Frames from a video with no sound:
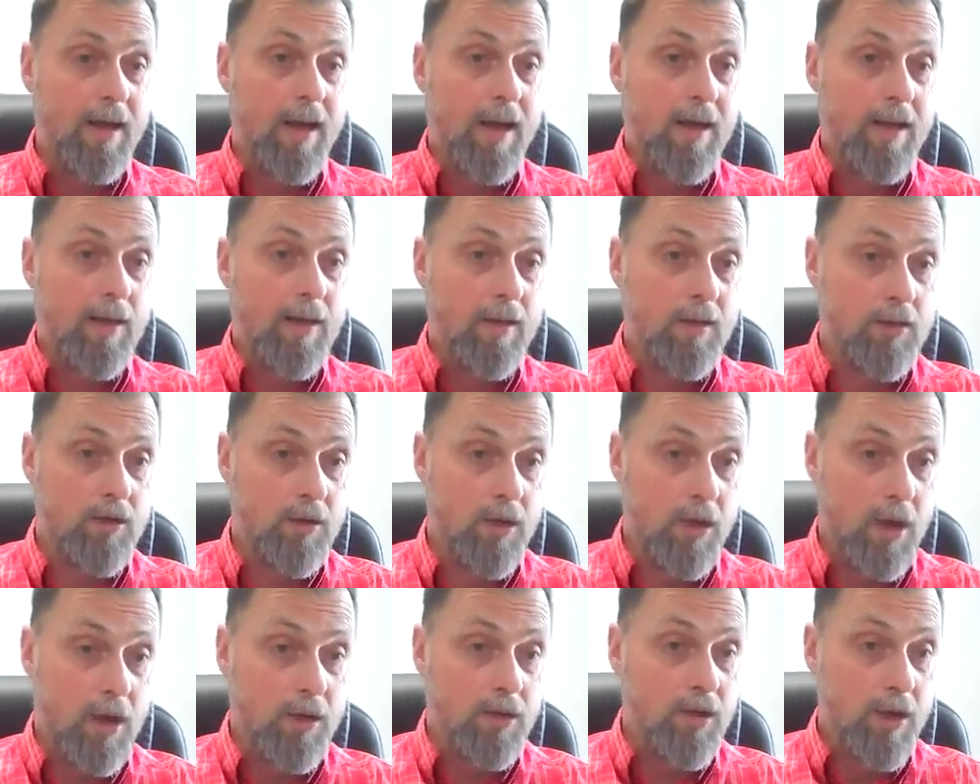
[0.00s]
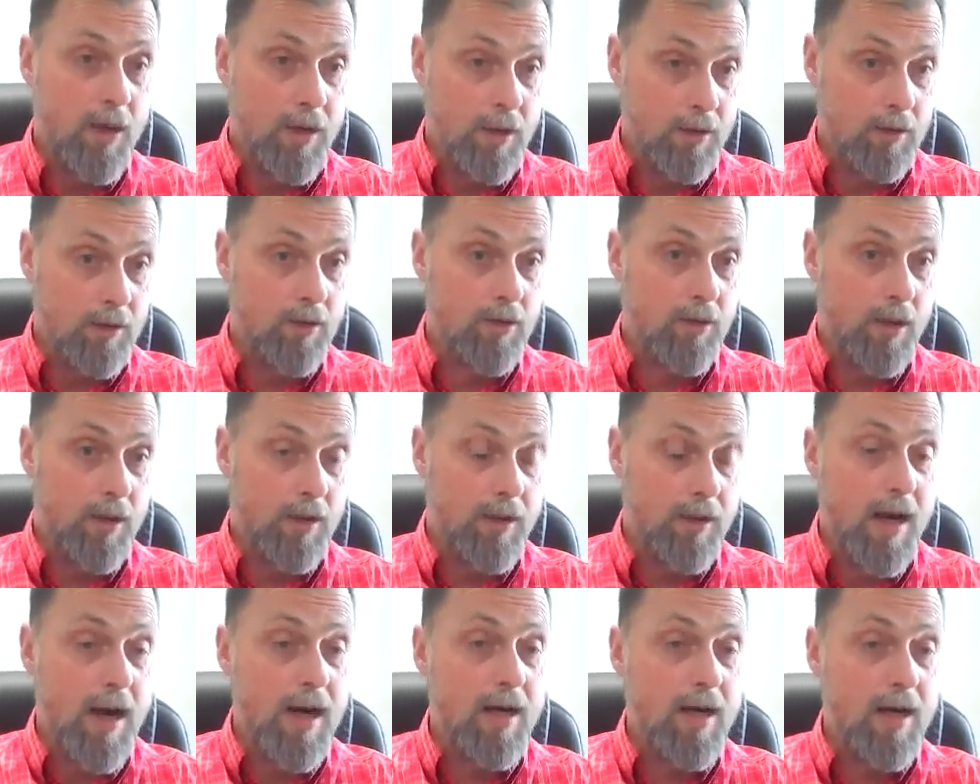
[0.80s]
And change
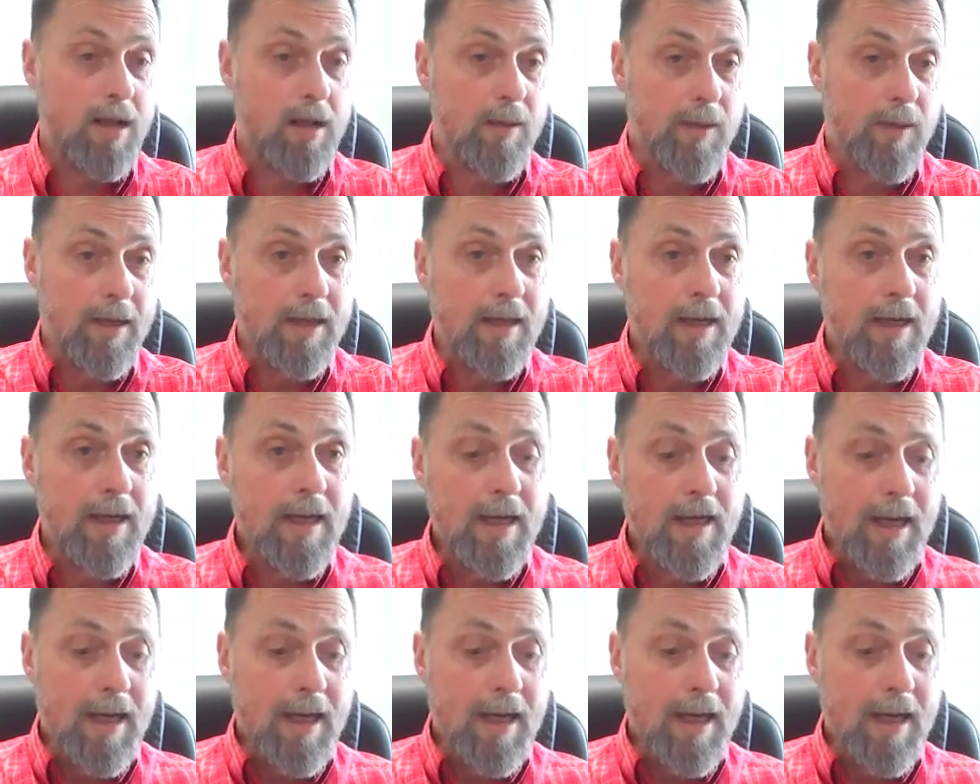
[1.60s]
a document,